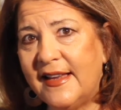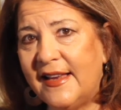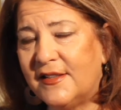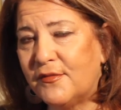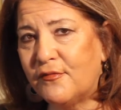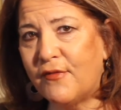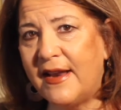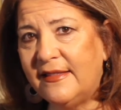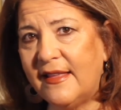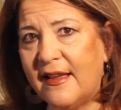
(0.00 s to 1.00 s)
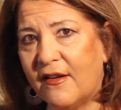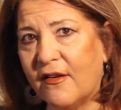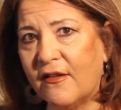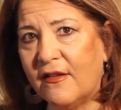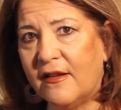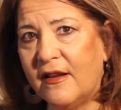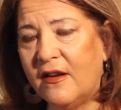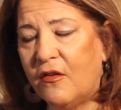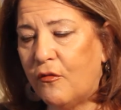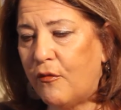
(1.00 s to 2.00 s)
It's right there,
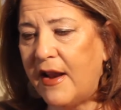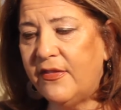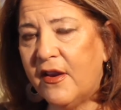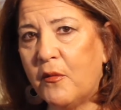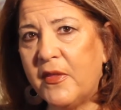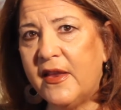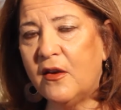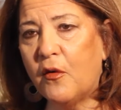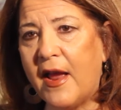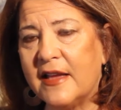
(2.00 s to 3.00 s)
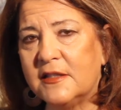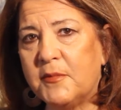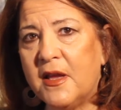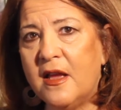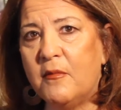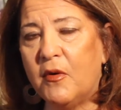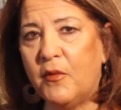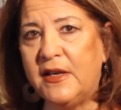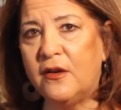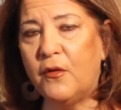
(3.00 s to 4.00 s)
right there within grasp,
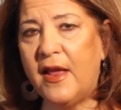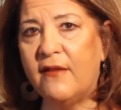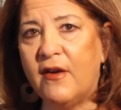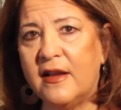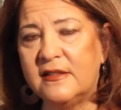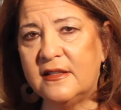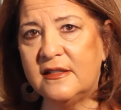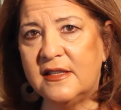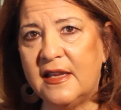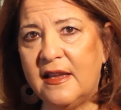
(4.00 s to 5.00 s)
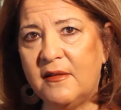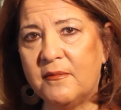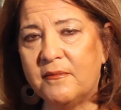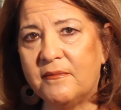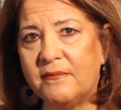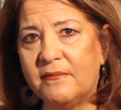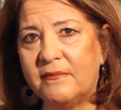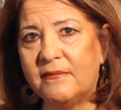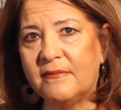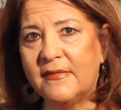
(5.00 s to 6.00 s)
but we don't have eyes to see.
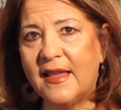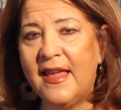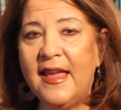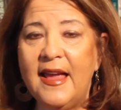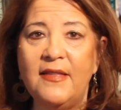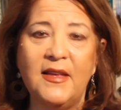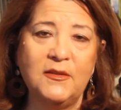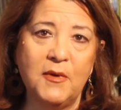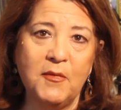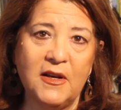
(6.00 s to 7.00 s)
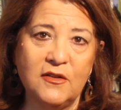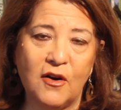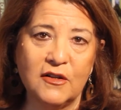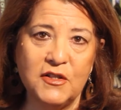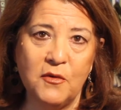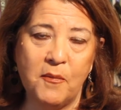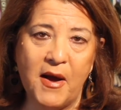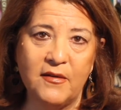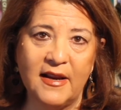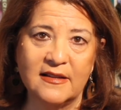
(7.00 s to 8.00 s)
And that's what I'm going to talk to you
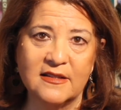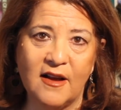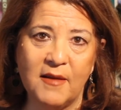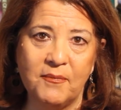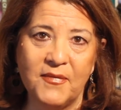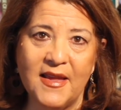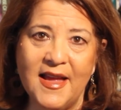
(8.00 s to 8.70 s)
about next time.